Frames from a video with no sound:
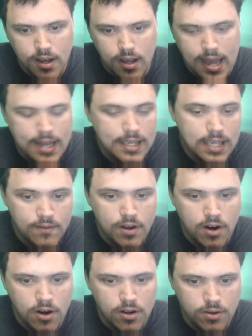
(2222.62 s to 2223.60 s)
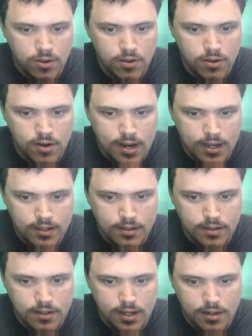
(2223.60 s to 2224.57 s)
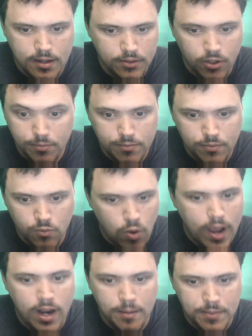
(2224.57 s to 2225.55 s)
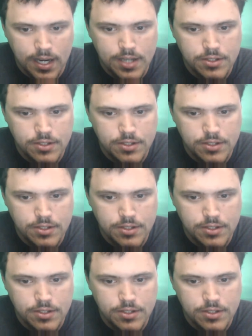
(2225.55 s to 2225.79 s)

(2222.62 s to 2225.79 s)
any given article or any little write-up that I